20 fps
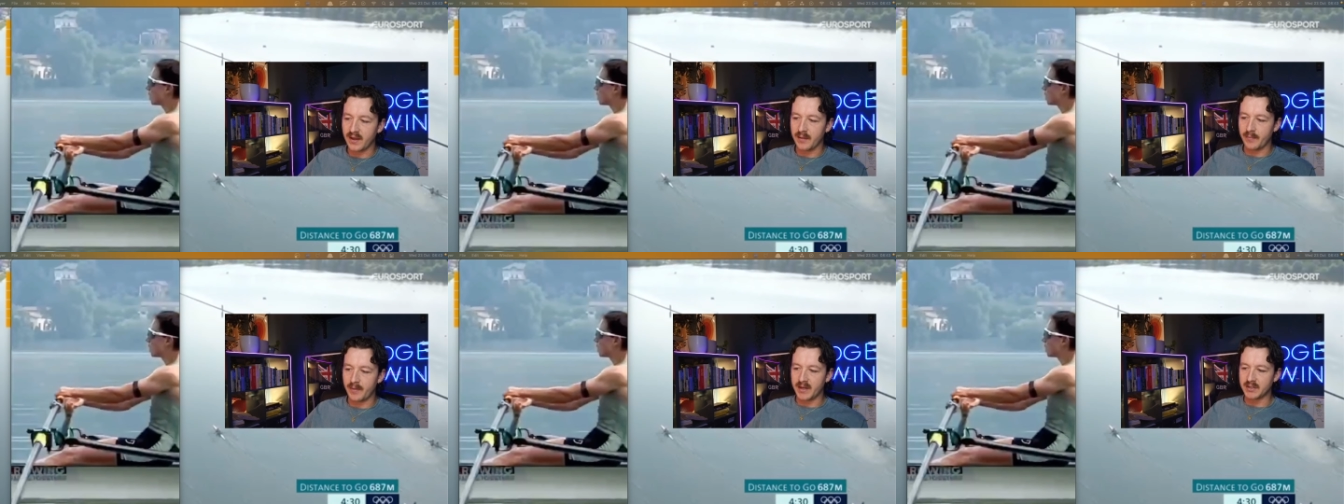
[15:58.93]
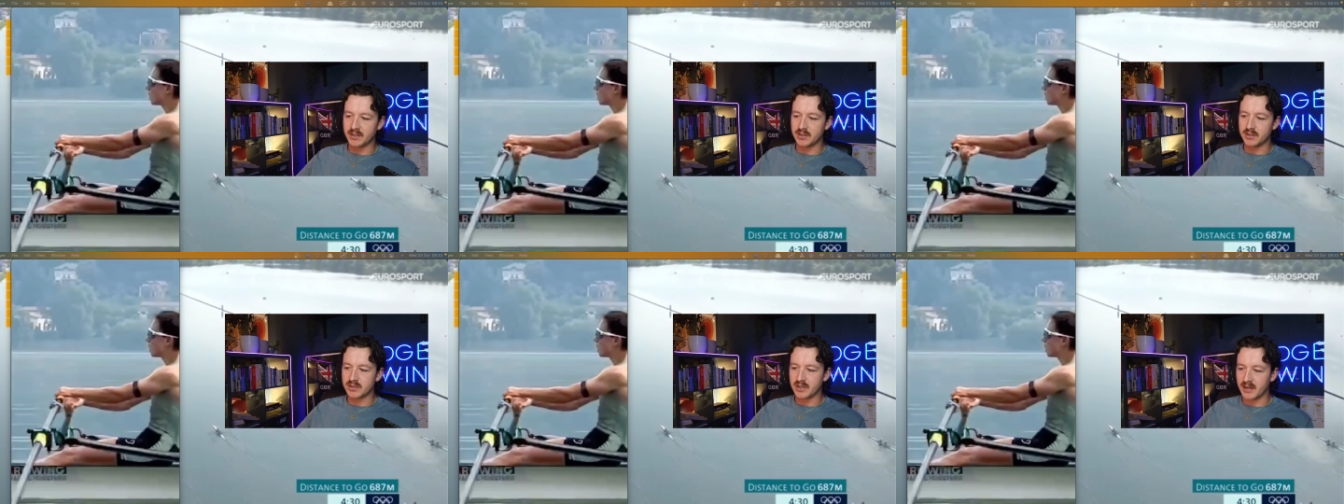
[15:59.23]

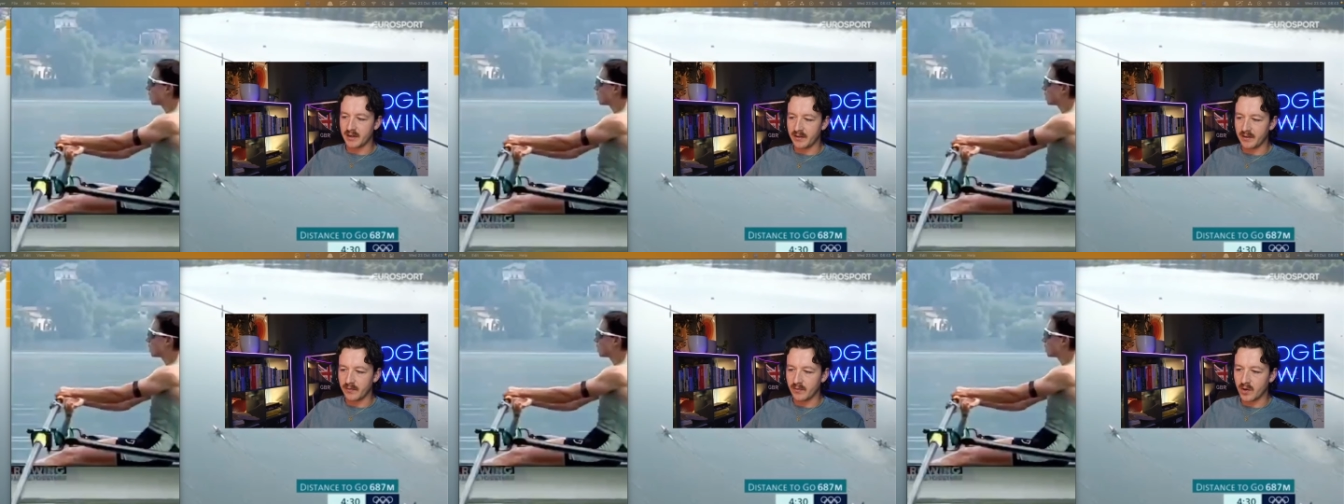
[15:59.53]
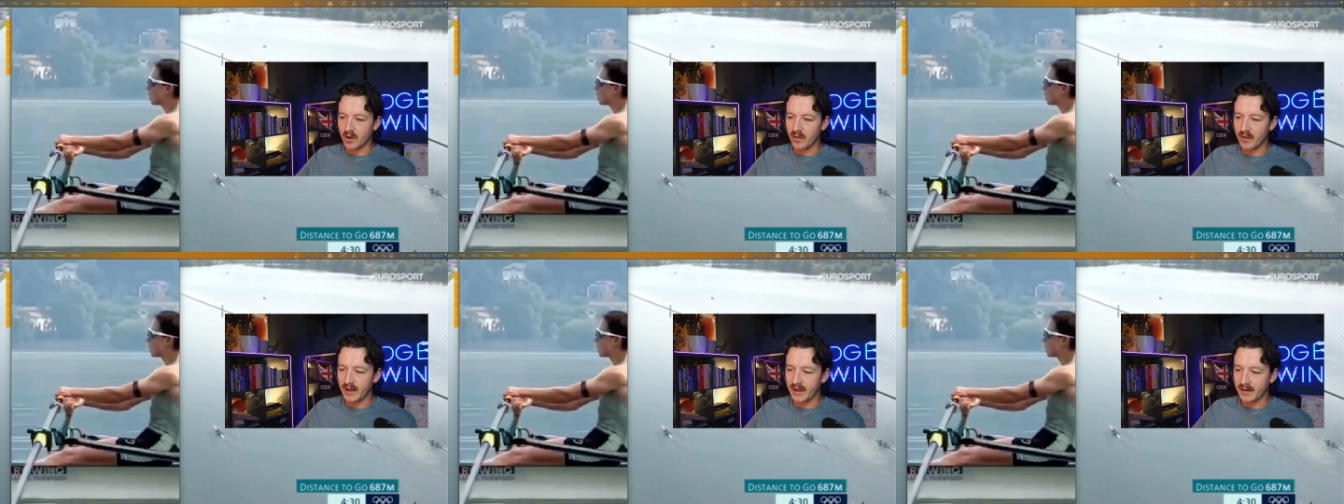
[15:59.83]
Imagine you've
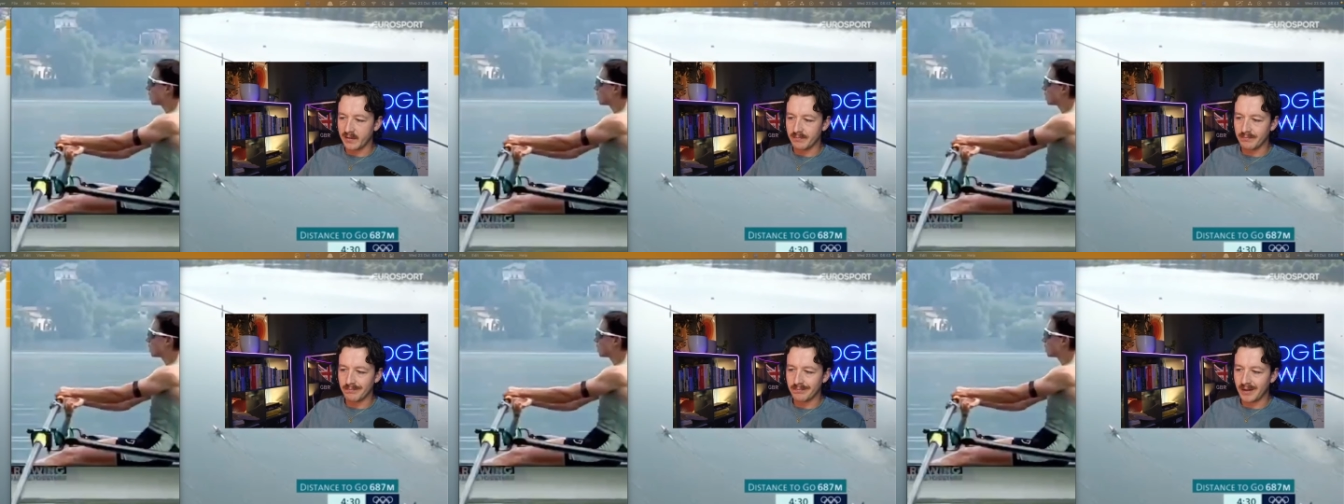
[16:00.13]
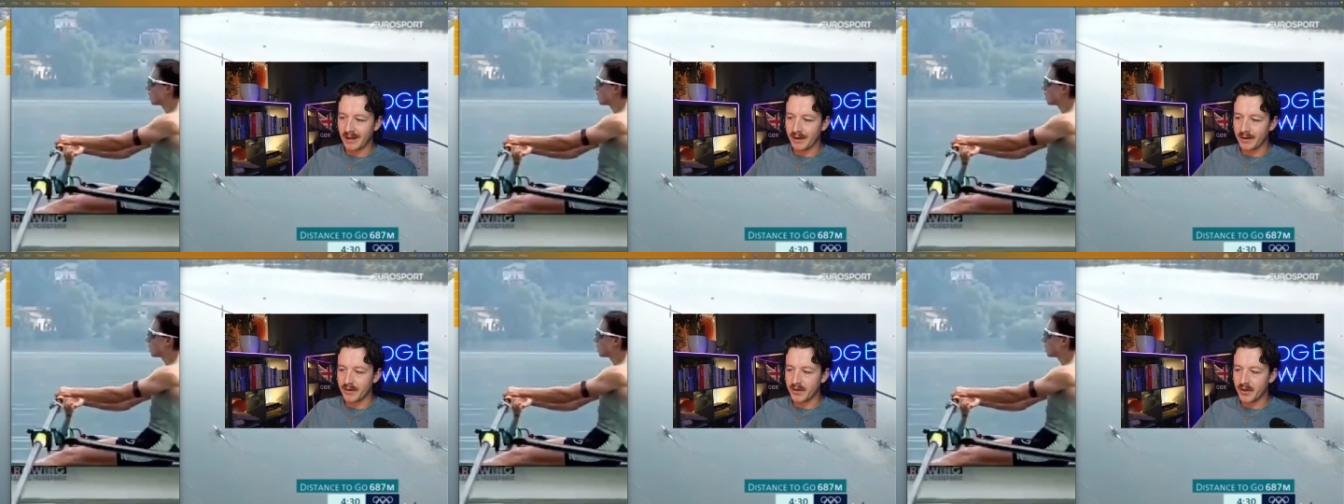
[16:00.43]
got like,
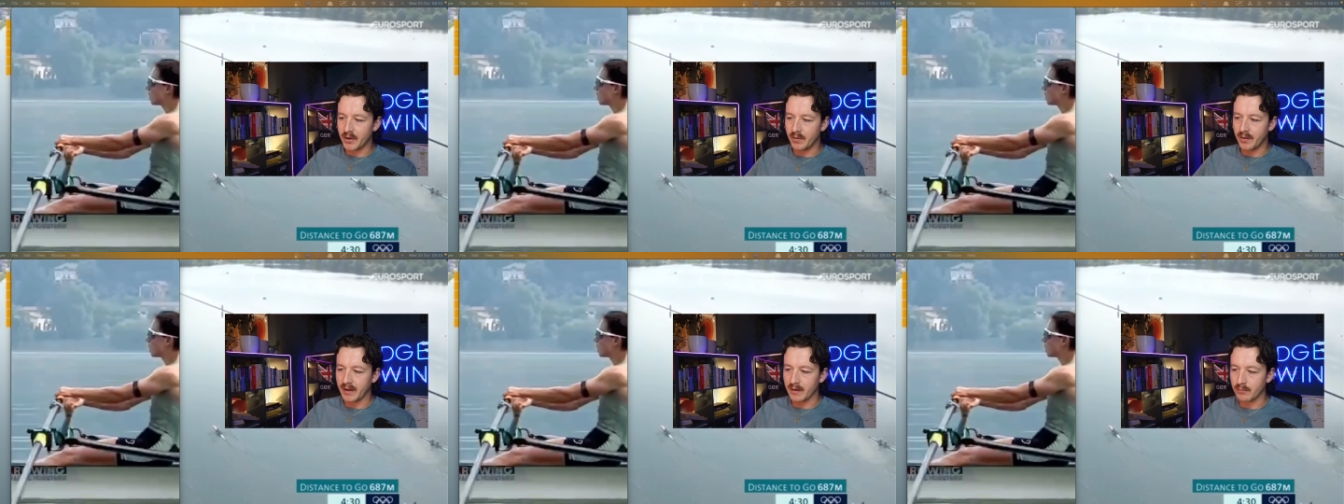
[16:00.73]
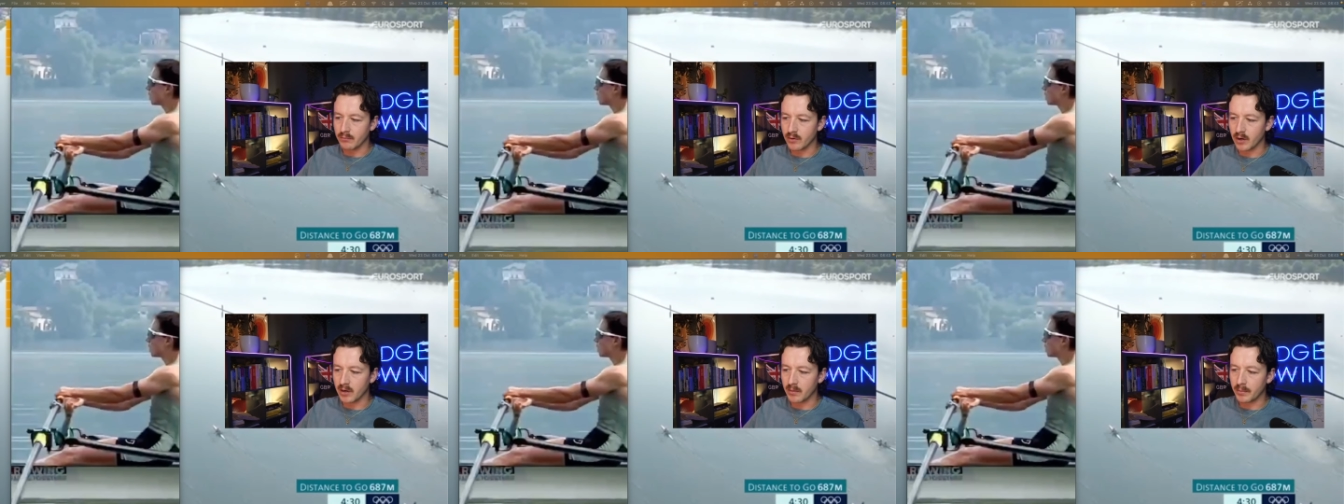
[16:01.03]
I don't know, like
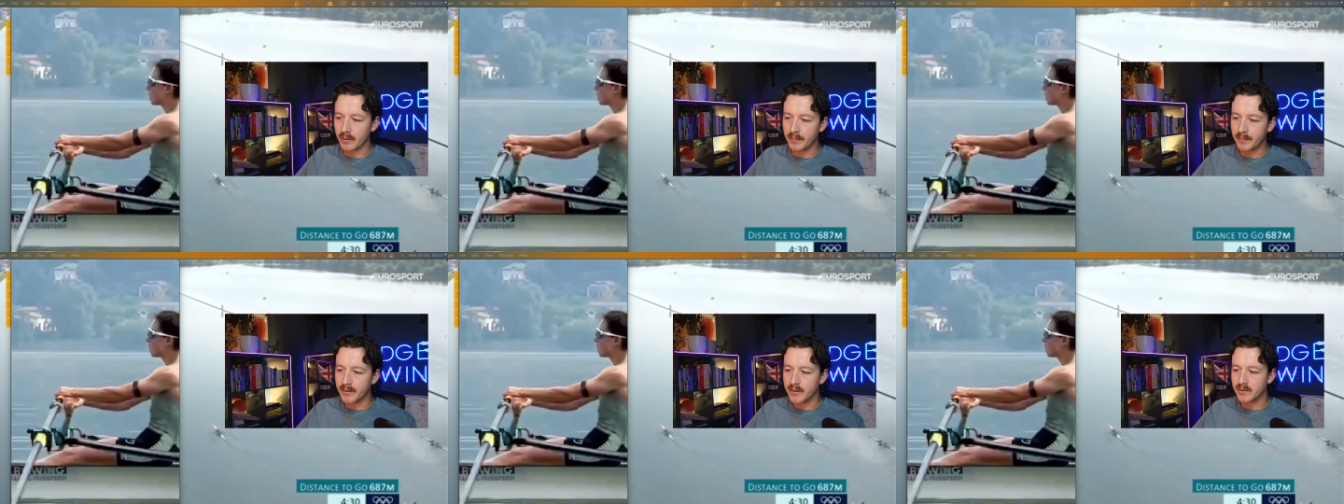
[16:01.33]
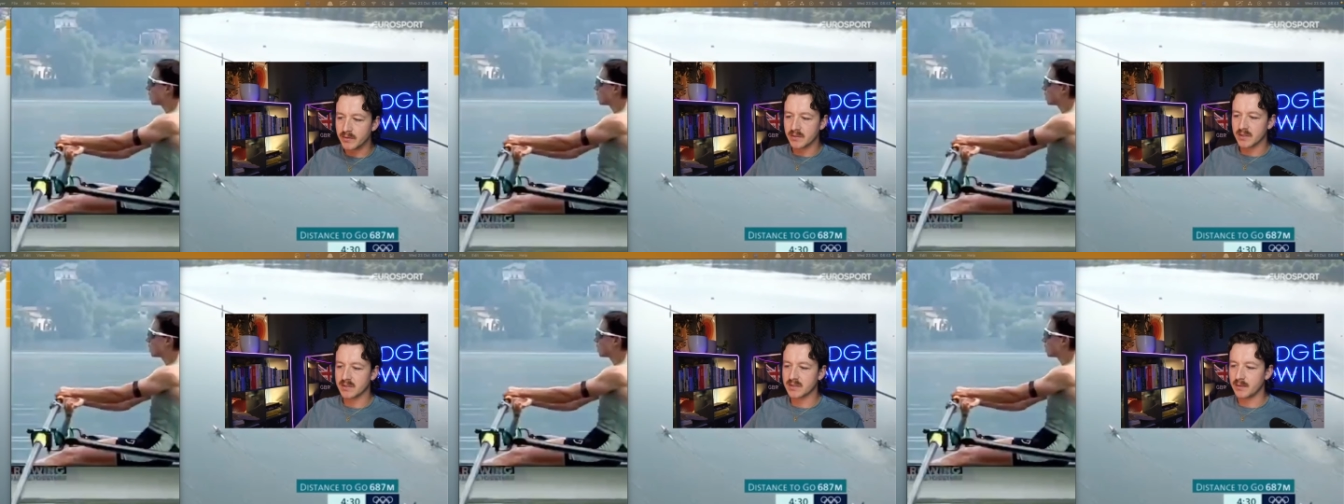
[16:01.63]
rugby
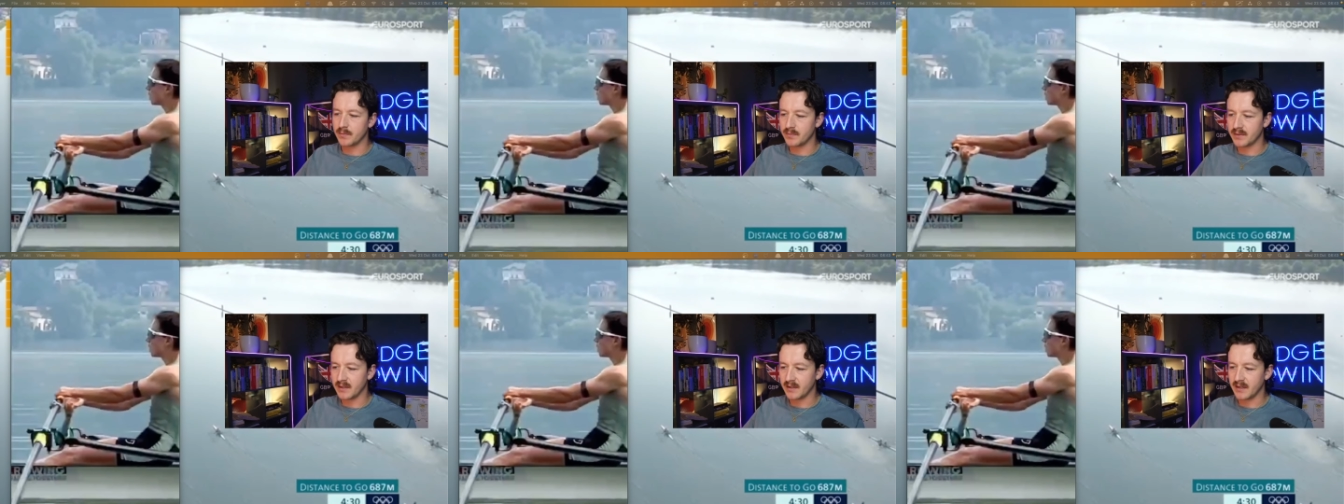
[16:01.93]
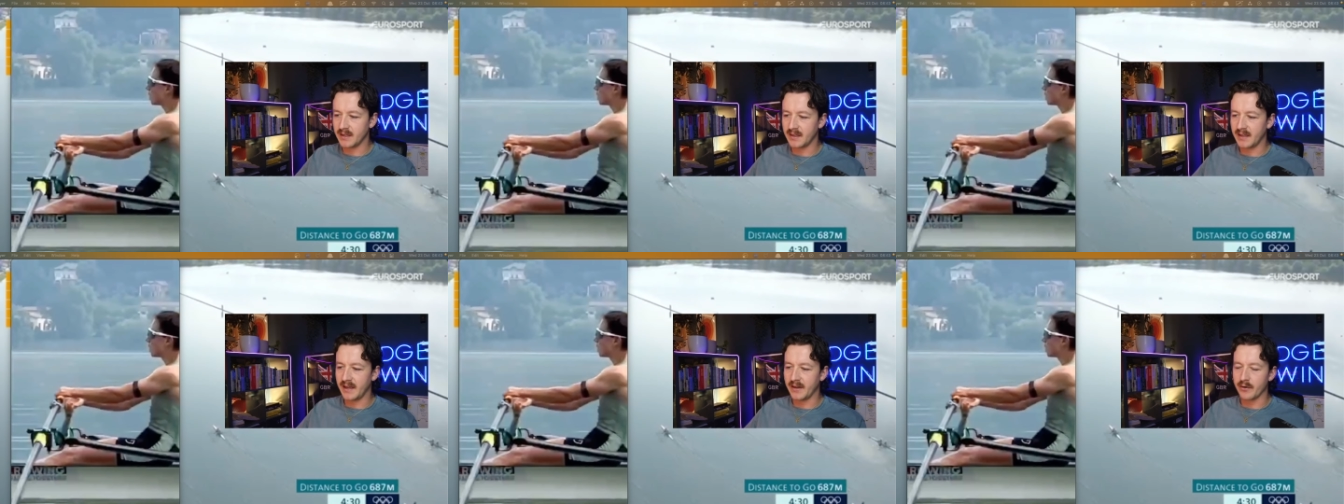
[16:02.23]
boots or something
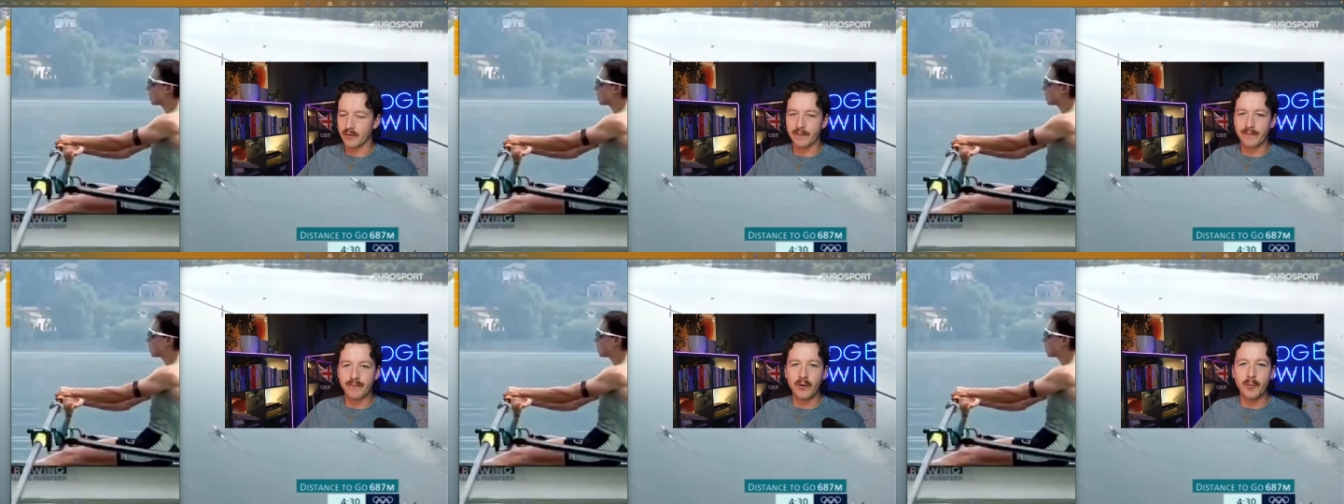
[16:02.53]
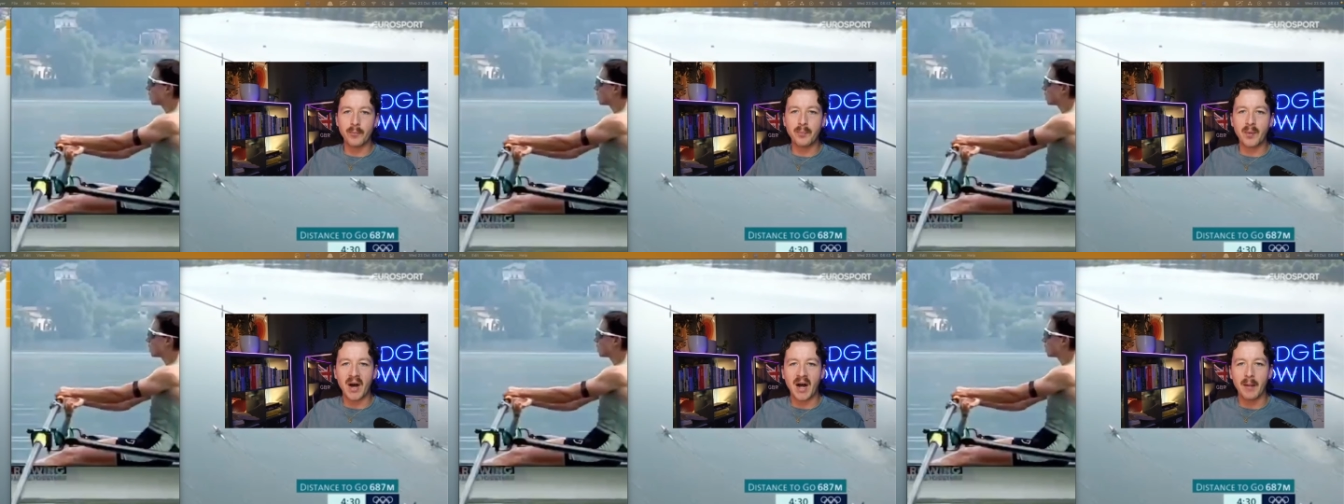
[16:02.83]
like that, or
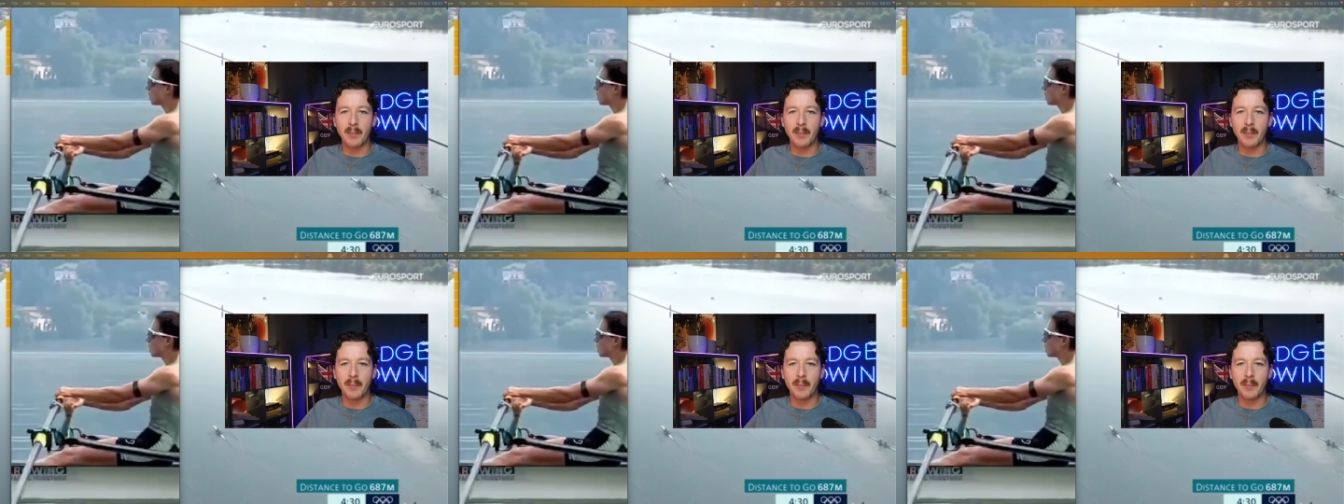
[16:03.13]
football